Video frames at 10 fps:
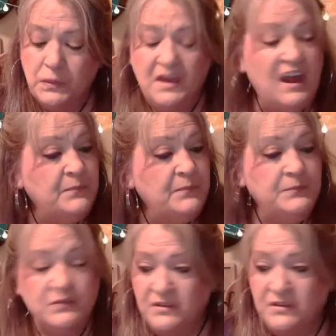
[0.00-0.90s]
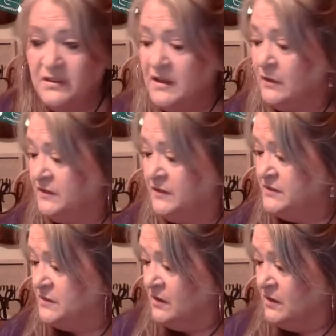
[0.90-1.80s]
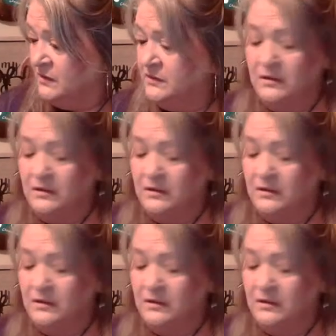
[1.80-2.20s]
I'm using the Celtic salt,